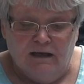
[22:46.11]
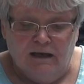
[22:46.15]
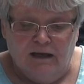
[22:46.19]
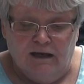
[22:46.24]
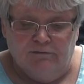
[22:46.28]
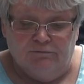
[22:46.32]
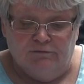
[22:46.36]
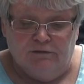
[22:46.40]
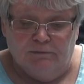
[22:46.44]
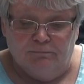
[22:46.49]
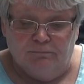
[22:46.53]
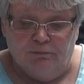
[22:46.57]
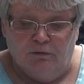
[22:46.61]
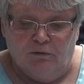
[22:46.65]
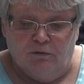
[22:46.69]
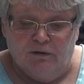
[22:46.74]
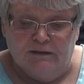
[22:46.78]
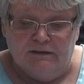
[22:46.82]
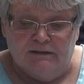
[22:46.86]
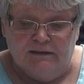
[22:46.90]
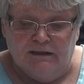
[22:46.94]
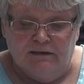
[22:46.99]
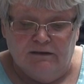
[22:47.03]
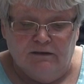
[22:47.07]
If the
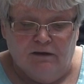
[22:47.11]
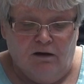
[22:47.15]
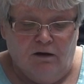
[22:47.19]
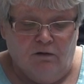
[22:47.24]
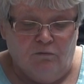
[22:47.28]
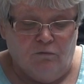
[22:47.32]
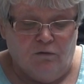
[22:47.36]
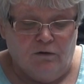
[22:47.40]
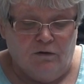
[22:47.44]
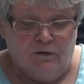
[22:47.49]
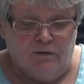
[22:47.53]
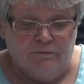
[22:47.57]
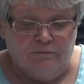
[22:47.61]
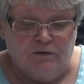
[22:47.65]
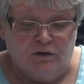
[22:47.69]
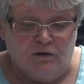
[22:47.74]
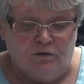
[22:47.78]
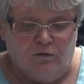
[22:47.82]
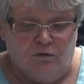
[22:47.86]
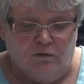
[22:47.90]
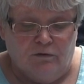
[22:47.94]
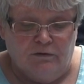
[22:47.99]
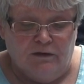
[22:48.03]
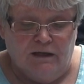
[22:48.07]
employee did not work, the
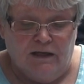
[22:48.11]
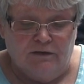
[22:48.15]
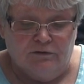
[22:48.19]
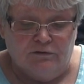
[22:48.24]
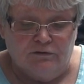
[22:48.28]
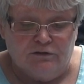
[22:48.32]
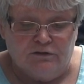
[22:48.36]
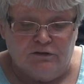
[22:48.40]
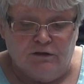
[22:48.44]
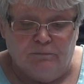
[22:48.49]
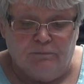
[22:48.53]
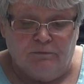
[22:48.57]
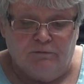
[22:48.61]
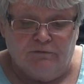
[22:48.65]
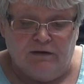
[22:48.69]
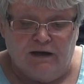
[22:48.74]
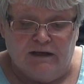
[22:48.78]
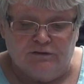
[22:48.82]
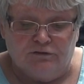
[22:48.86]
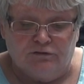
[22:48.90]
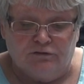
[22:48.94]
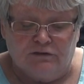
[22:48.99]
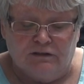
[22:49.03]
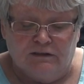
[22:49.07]
coordinator or
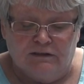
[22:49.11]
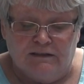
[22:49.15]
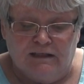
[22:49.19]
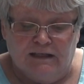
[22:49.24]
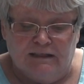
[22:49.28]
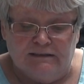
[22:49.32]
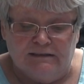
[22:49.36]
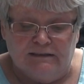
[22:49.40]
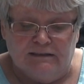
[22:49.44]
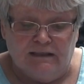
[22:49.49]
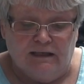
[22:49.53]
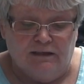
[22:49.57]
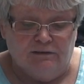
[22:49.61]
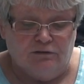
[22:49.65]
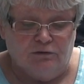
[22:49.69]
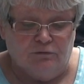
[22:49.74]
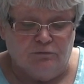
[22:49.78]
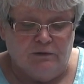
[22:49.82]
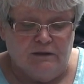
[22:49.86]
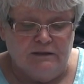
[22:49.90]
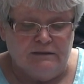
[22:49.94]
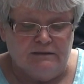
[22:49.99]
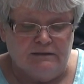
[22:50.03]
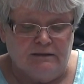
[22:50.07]
supervisor should designate the
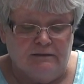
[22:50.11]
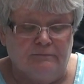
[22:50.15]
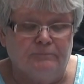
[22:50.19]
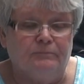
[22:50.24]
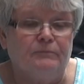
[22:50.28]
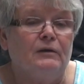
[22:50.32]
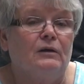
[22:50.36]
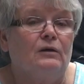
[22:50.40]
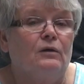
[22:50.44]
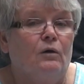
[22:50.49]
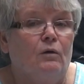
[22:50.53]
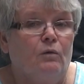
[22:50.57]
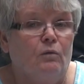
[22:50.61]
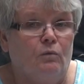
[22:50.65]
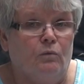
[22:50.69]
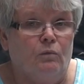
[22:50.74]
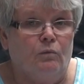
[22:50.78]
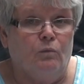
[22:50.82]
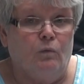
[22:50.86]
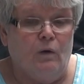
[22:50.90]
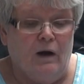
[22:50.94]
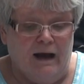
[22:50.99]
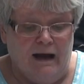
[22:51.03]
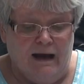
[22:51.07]
reason
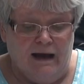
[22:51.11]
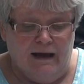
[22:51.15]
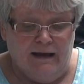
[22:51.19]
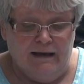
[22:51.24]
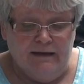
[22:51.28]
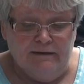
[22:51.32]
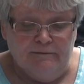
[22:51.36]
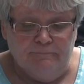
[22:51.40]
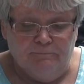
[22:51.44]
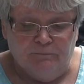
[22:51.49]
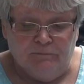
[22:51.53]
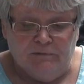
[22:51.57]
why,